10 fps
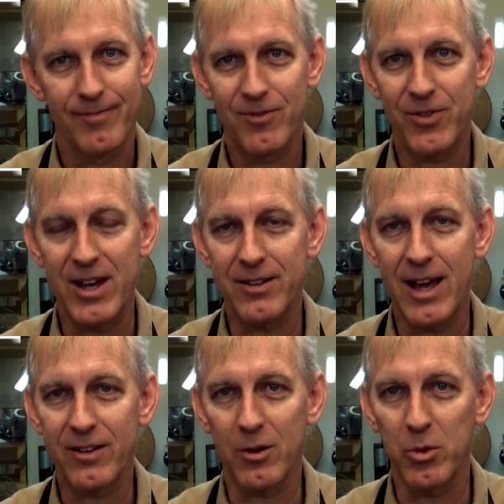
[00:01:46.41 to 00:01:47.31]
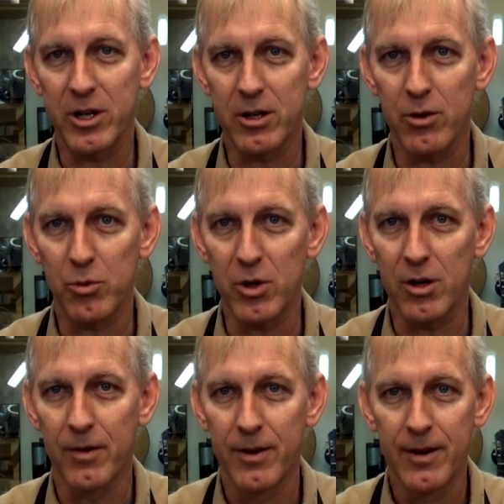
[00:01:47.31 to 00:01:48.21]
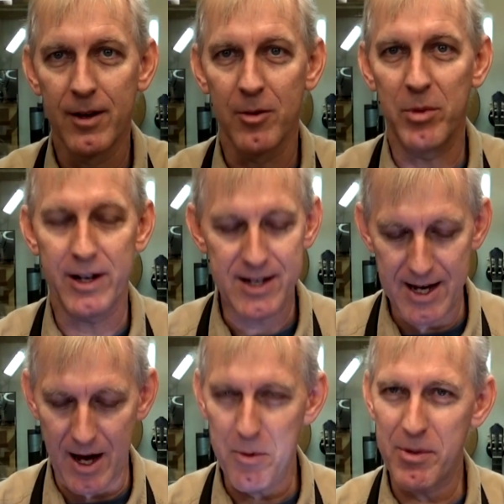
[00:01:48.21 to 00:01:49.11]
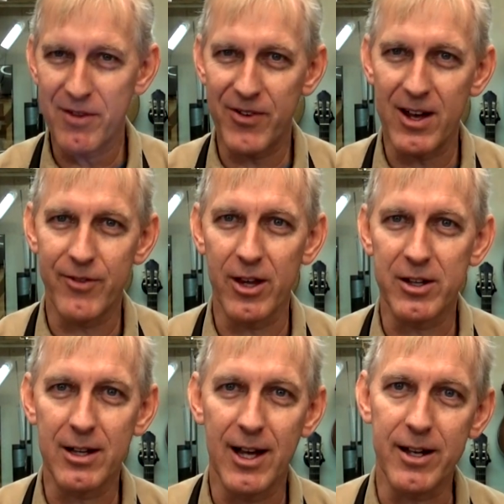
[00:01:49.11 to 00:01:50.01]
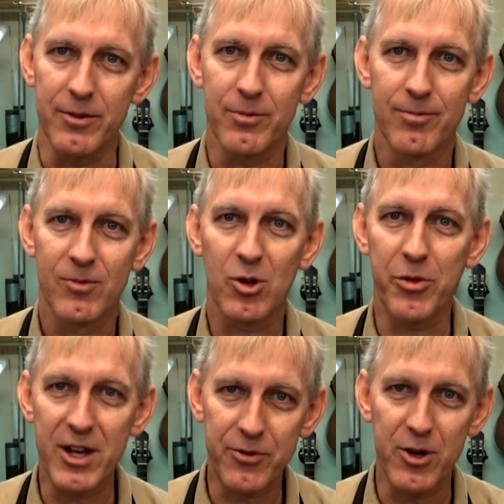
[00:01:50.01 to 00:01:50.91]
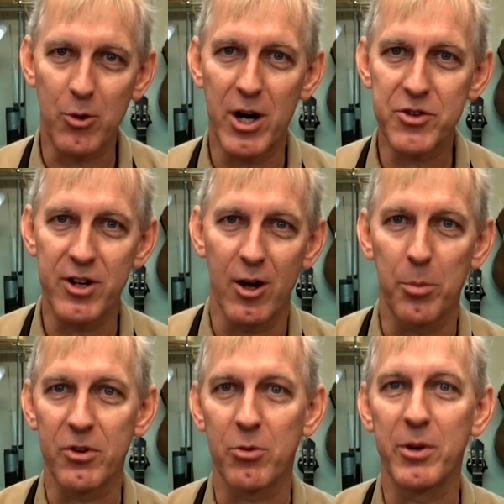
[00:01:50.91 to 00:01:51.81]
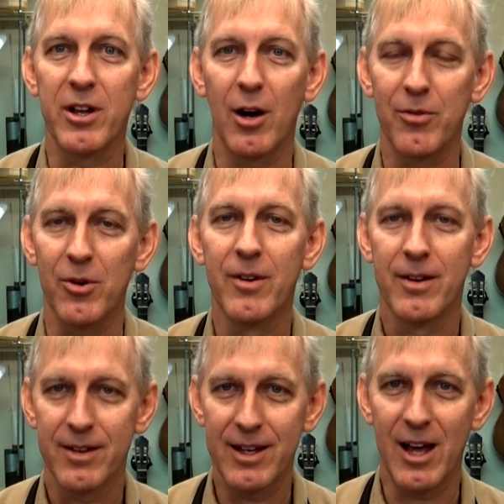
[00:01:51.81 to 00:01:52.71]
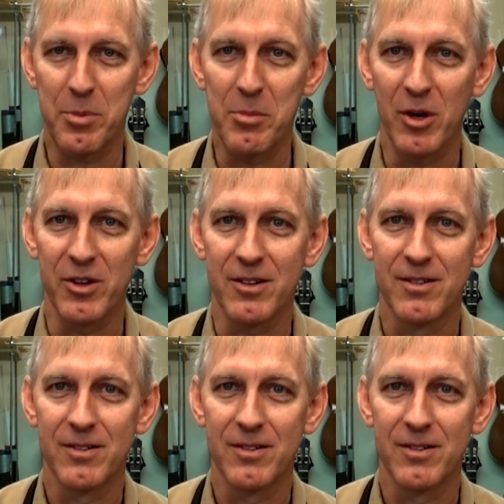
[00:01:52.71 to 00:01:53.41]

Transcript: fantastic way to go as well. But yeah, I'm a big fan of L E D lighting. So thanks for your question. I hope this has been helpful, and happy building.